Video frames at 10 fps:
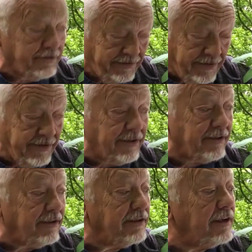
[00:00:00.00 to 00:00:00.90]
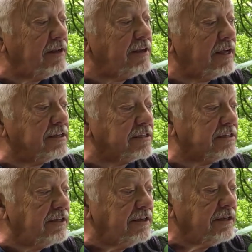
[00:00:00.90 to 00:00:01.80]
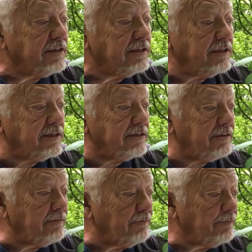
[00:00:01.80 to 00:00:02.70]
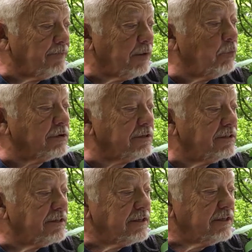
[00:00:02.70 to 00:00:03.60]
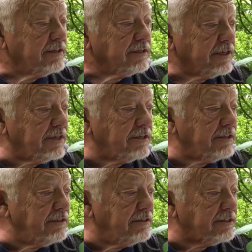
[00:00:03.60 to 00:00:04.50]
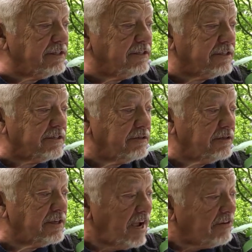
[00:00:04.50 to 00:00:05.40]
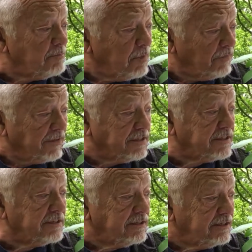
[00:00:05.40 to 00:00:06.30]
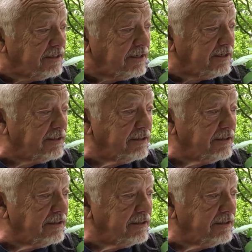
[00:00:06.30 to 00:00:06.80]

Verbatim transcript: Yeah. Anything else? Yeah. What? Carrot Nothing's. Carrot muffins? Yeah.